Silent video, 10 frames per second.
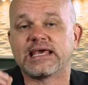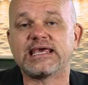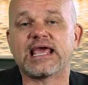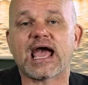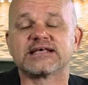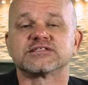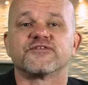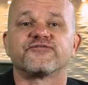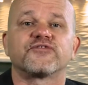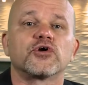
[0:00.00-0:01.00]
he has
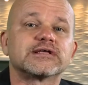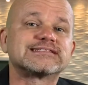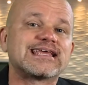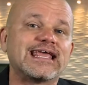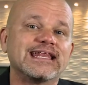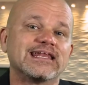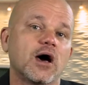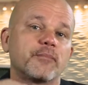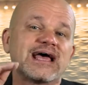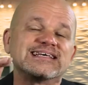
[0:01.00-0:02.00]
the furnace heated
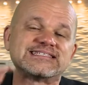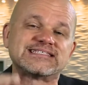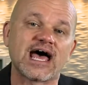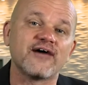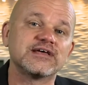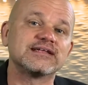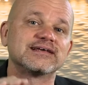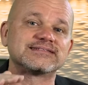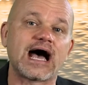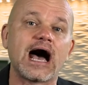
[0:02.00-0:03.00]
up
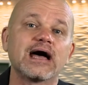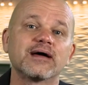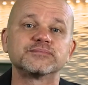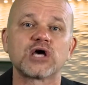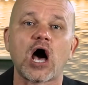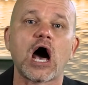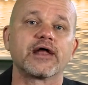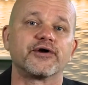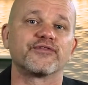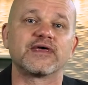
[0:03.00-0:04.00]
seven times
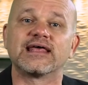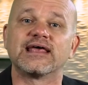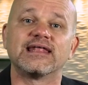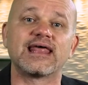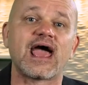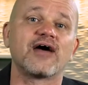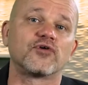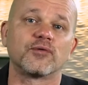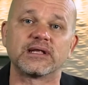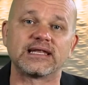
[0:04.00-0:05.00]
hotter than it had
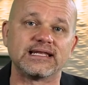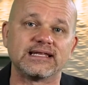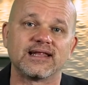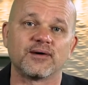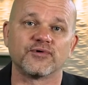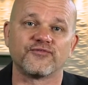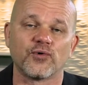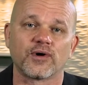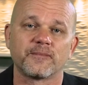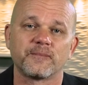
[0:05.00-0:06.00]
ever been heated up
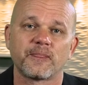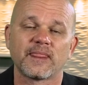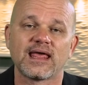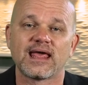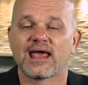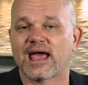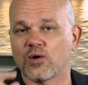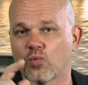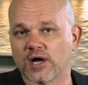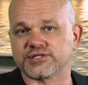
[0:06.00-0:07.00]
before.
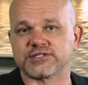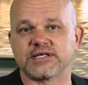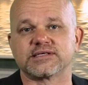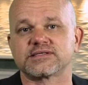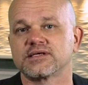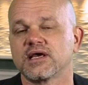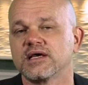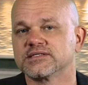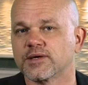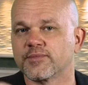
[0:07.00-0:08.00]
And watch this.
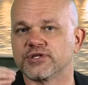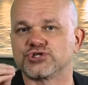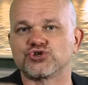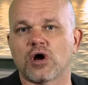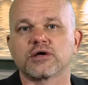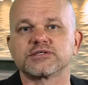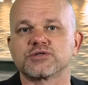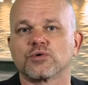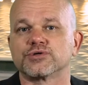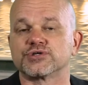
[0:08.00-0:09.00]
Some of the strongest
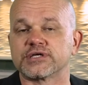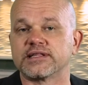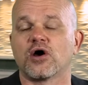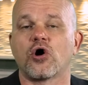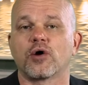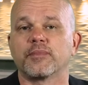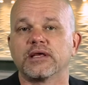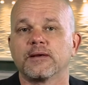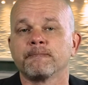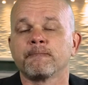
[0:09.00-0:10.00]
soldiers in the
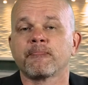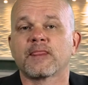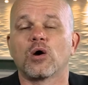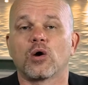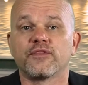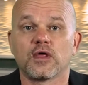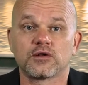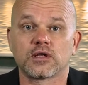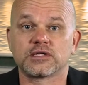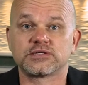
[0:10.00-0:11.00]
army uh,
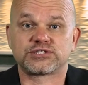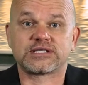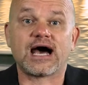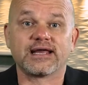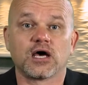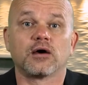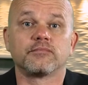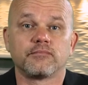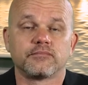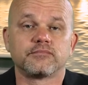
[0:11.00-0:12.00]
tied
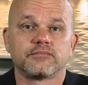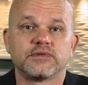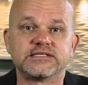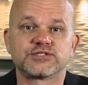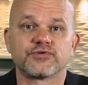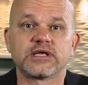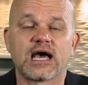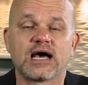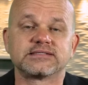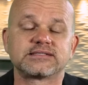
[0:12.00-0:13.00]
up these three
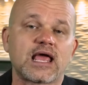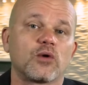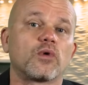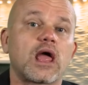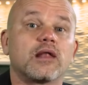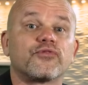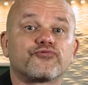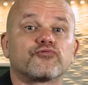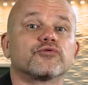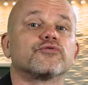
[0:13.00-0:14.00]
guys and, and
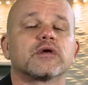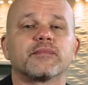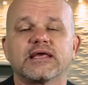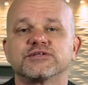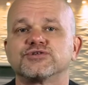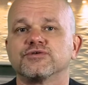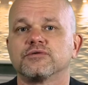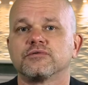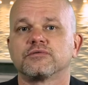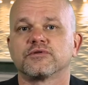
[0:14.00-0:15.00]
threw them
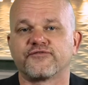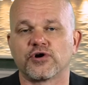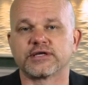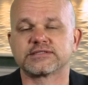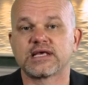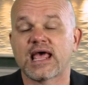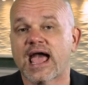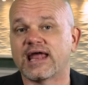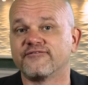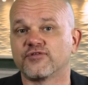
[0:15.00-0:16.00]
into the furnace.
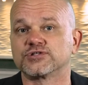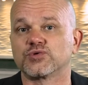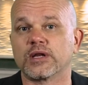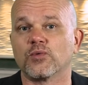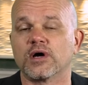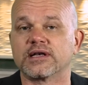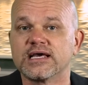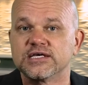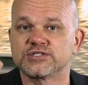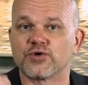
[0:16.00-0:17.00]
And in verse 21,
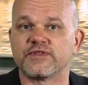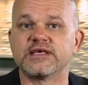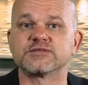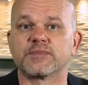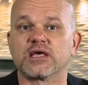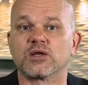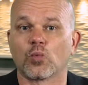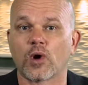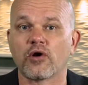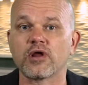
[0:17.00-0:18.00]
so these men,
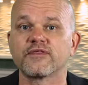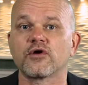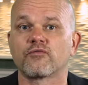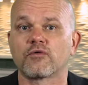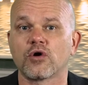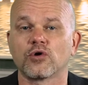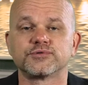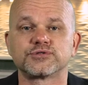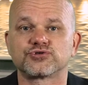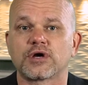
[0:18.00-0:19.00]
wearing their
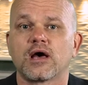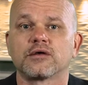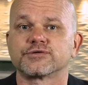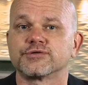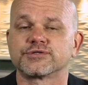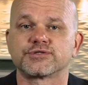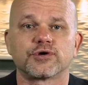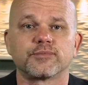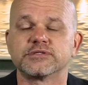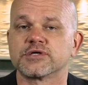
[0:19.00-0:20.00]
robes, trousers,
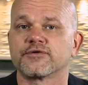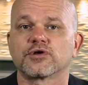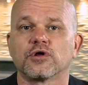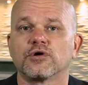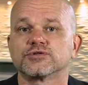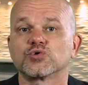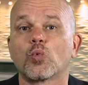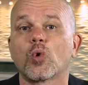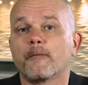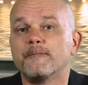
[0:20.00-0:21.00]
turbans, other clothes,
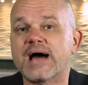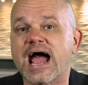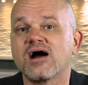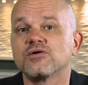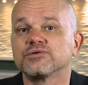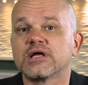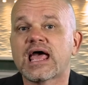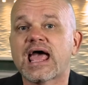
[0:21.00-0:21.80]
were bound